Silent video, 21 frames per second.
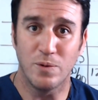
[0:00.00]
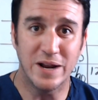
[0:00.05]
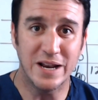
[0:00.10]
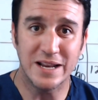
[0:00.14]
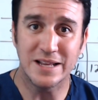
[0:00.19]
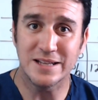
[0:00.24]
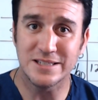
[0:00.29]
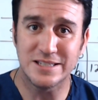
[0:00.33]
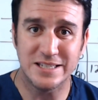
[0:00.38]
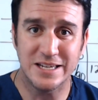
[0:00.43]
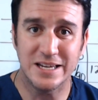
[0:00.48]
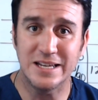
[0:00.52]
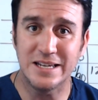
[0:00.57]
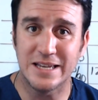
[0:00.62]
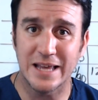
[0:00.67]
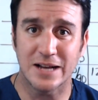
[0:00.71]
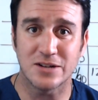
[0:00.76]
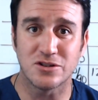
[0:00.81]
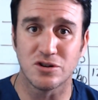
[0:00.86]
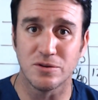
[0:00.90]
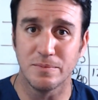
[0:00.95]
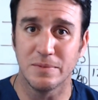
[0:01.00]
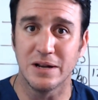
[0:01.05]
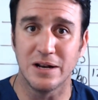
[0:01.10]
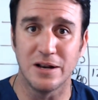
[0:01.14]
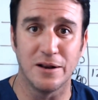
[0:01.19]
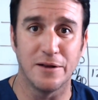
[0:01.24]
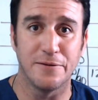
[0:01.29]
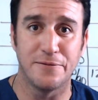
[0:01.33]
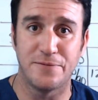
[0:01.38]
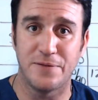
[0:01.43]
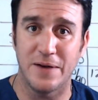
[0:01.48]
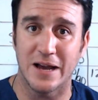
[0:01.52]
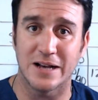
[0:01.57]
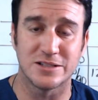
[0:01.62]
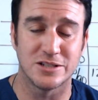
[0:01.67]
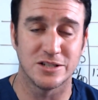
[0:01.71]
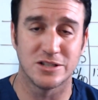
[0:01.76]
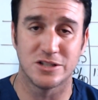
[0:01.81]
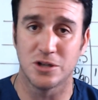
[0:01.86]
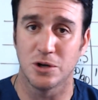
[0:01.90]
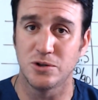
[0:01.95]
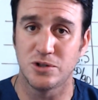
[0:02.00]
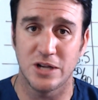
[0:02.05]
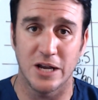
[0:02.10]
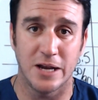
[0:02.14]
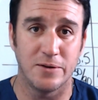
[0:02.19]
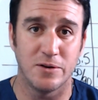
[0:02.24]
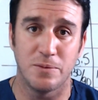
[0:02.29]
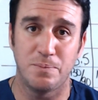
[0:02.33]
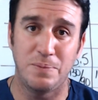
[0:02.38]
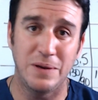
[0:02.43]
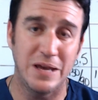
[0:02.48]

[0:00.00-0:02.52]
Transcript: We didn't see detrimental effects associated